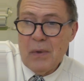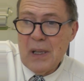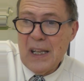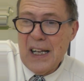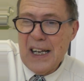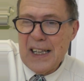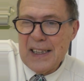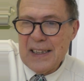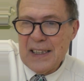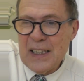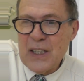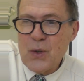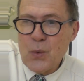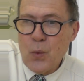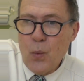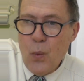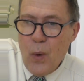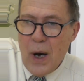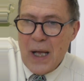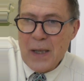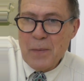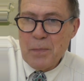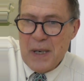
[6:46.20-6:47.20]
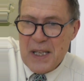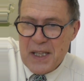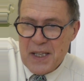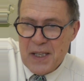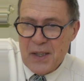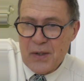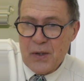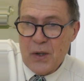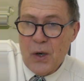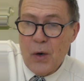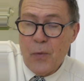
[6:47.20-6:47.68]
at least one
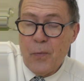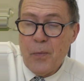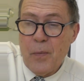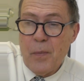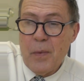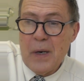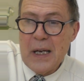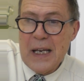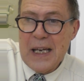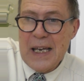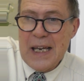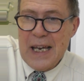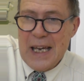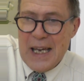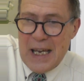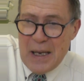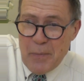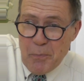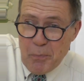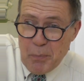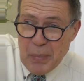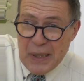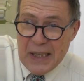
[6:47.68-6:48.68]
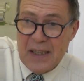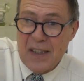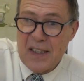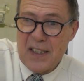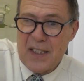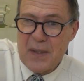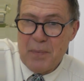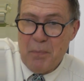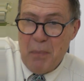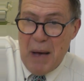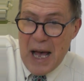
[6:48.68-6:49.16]
method of
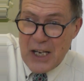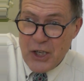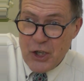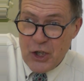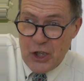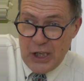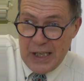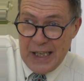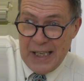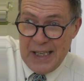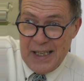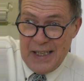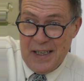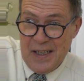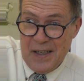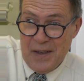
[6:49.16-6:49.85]
impedance matching,